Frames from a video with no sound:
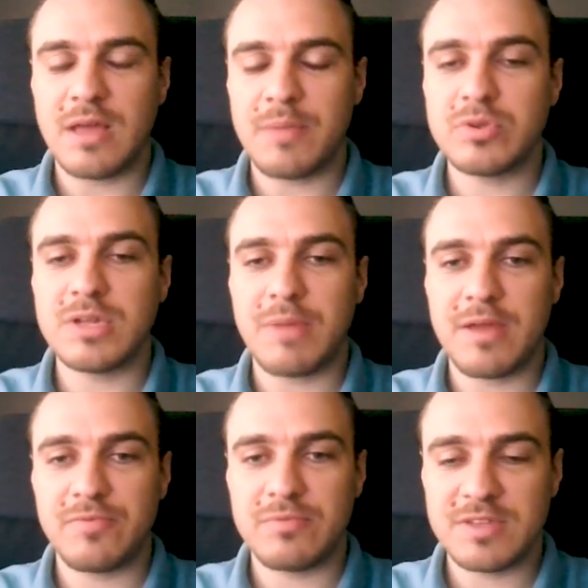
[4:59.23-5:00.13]
I put in my
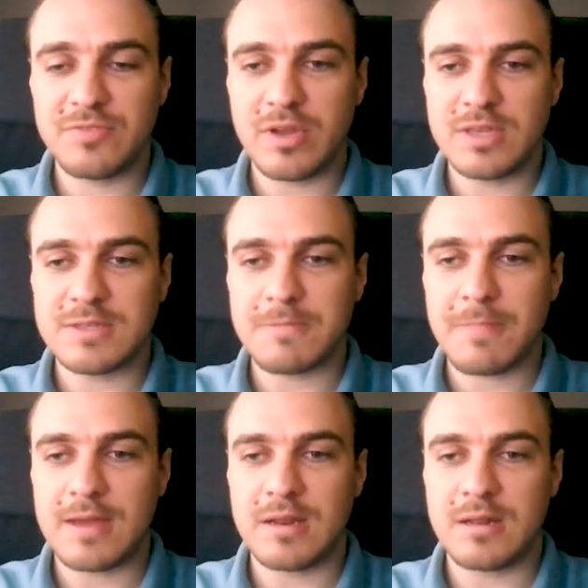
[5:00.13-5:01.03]
seed phrase
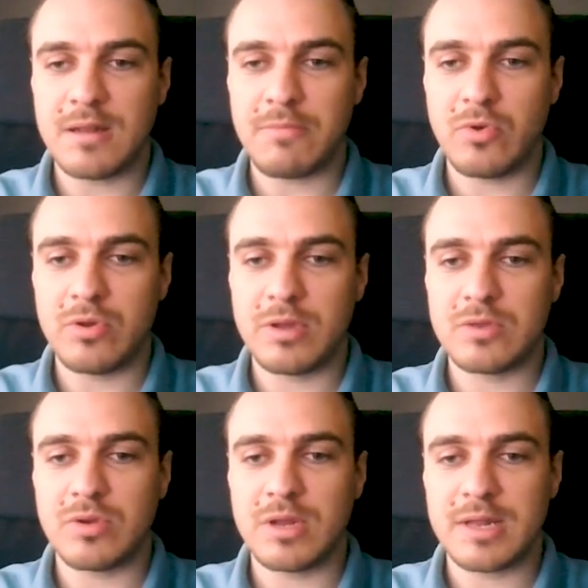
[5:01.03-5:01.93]
and I'm going
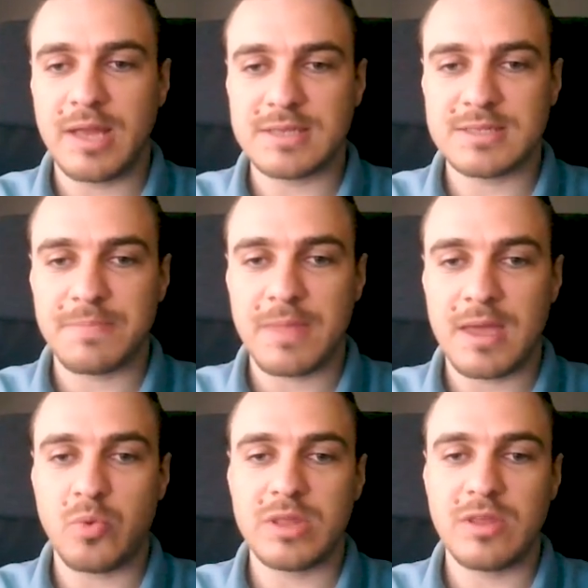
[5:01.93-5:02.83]
to click next
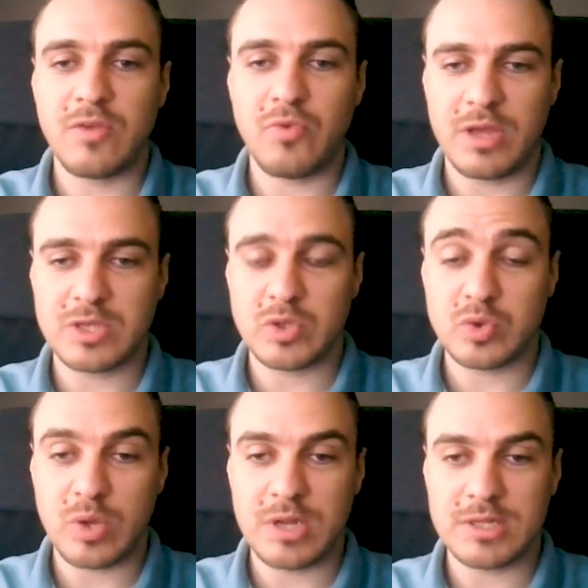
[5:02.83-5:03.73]
and waiting for
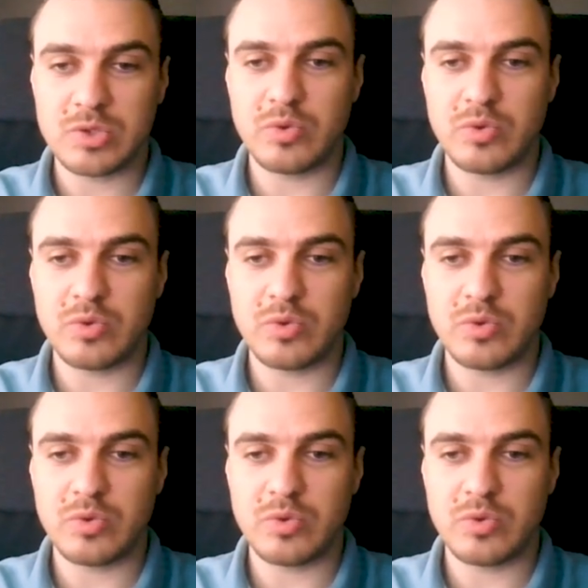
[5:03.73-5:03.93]
Exodus wallet to